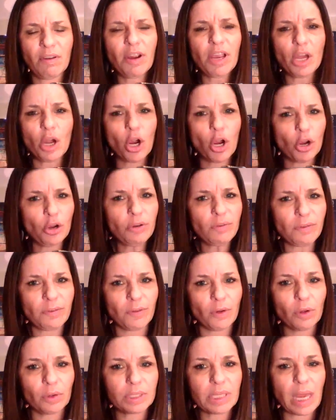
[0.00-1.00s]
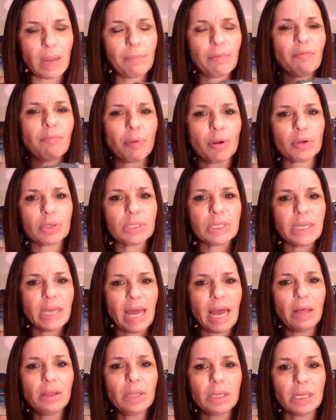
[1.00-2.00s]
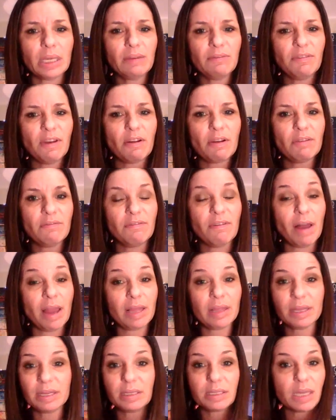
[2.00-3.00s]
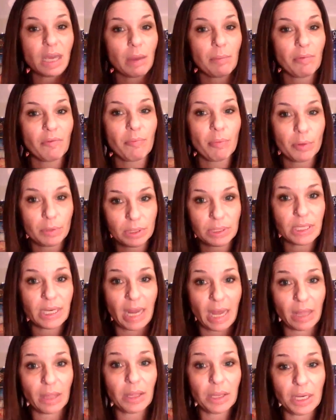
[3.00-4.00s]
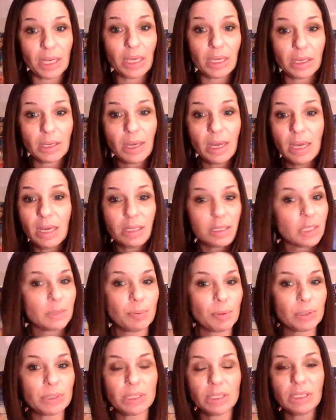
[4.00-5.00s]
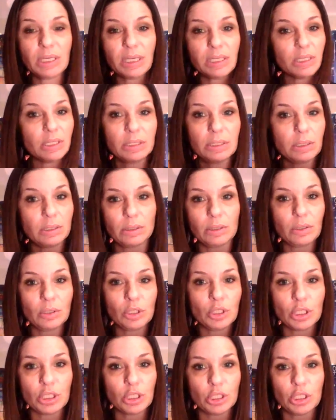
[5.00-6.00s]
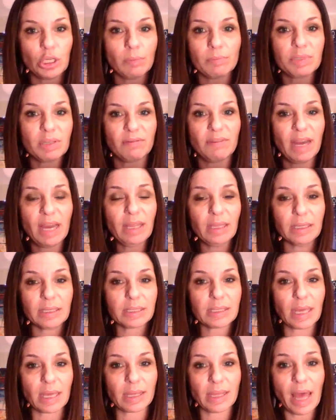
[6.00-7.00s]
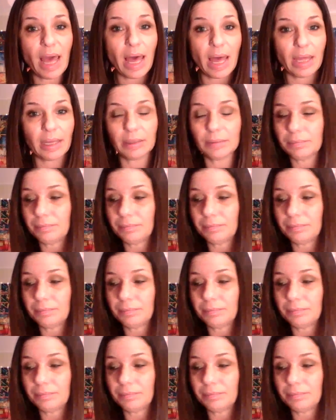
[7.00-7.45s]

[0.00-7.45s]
hurtful type of personality, very violent type of personality. This person can just jump to violence like that.